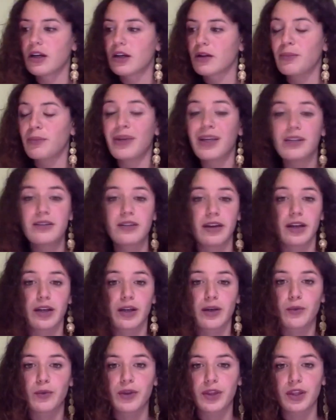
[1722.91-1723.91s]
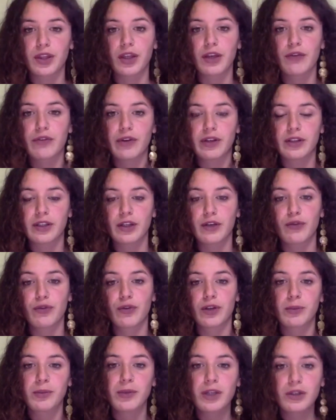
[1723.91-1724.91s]
meeting with even
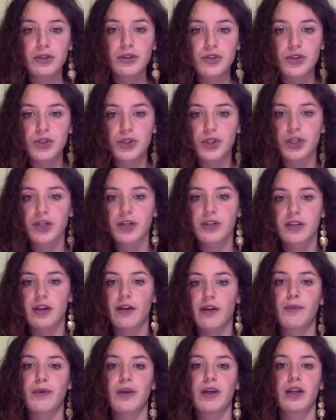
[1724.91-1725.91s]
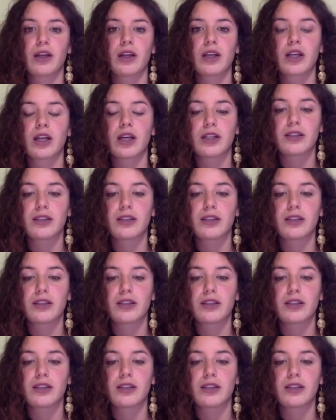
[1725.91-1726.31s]
different ministers that have been